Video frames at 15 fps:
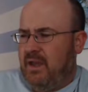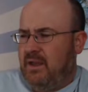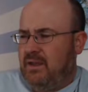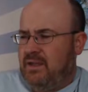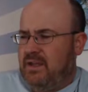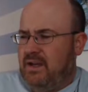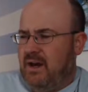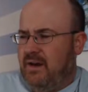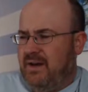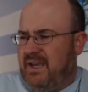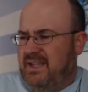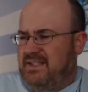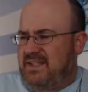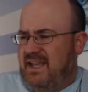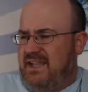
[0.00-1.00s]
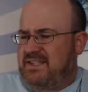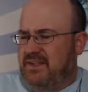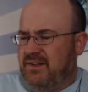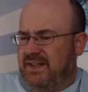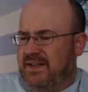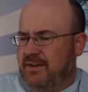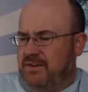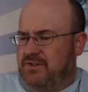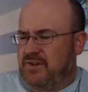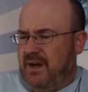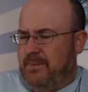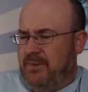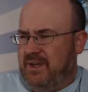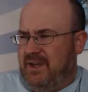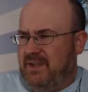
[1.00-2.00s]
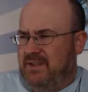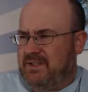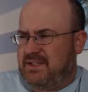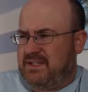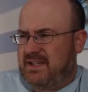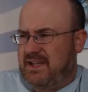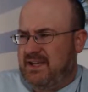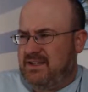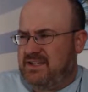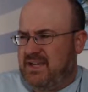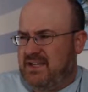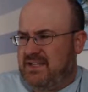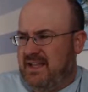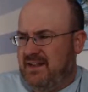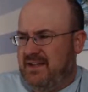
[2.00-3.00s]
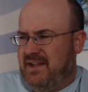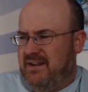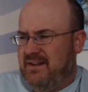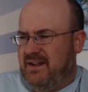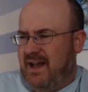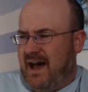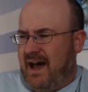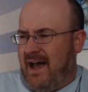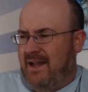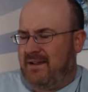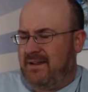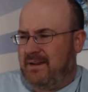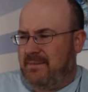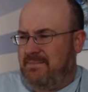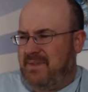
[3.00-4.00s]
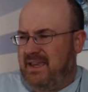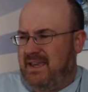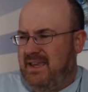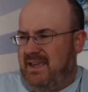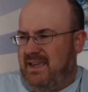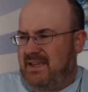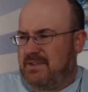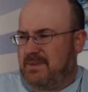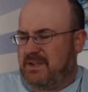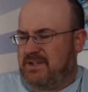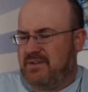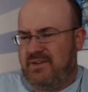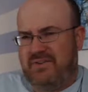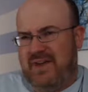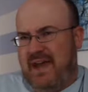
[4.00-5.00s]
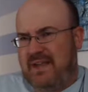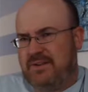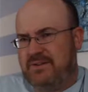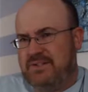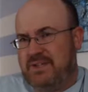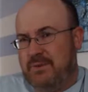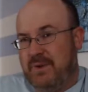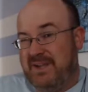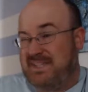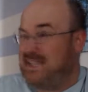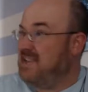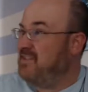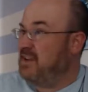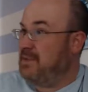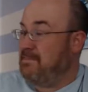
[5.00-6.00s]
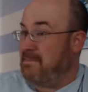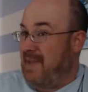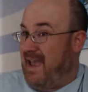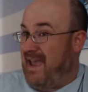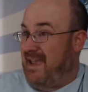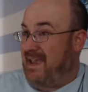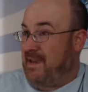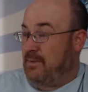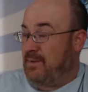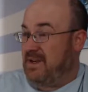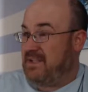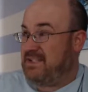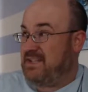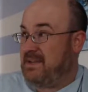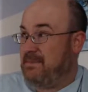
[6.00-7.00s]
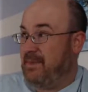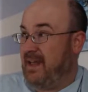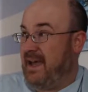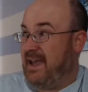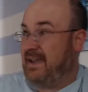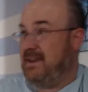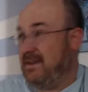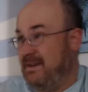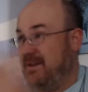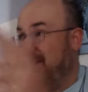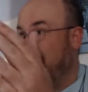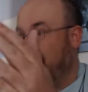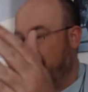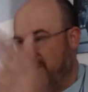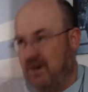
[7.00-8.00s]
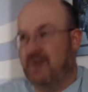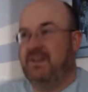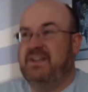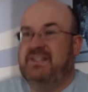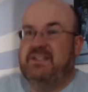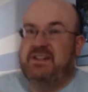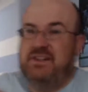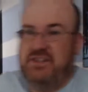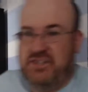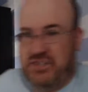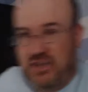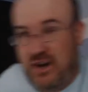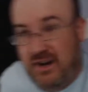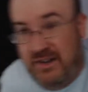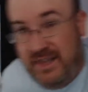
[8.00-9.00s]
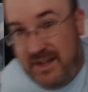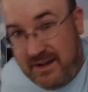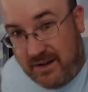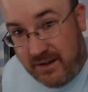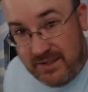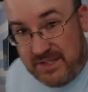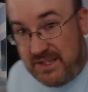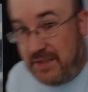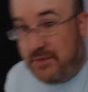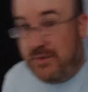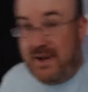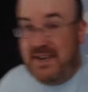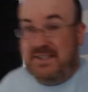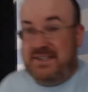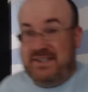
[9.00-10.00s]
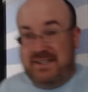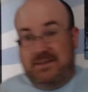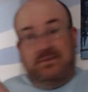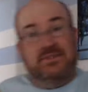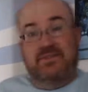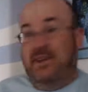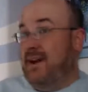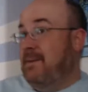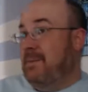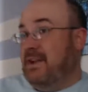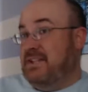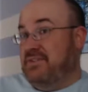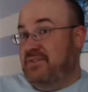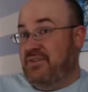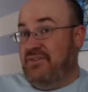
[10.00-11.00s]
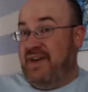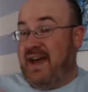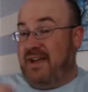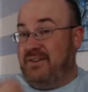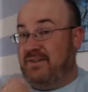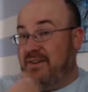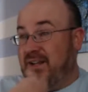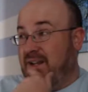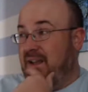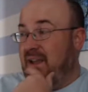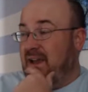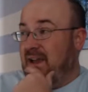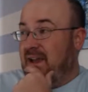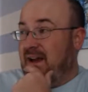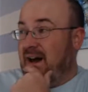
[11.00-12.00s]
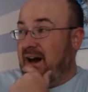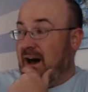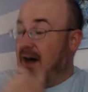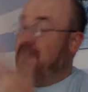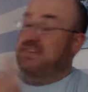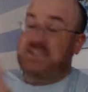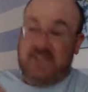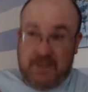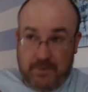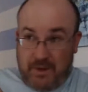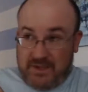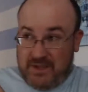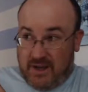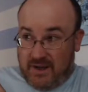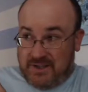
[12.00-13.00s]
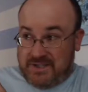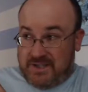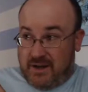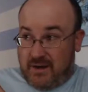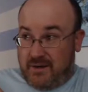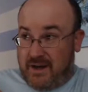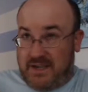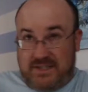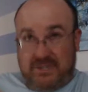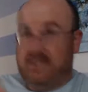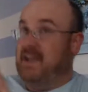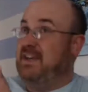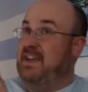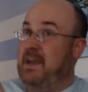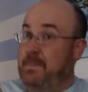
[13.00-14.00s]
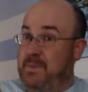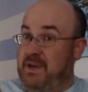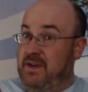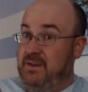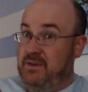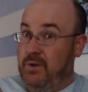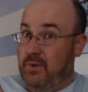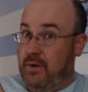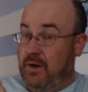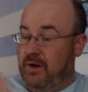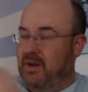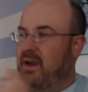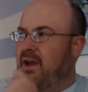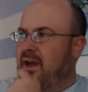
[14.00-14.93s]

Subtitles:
It's a little troubling to see Chase Elliott not be as much of a factor as he was even in May, when it seemed like, Darlington and Charlotte and all these other races, he was very much of a factor in it. Obviously, he won the All-Star race, so that can't be ignored.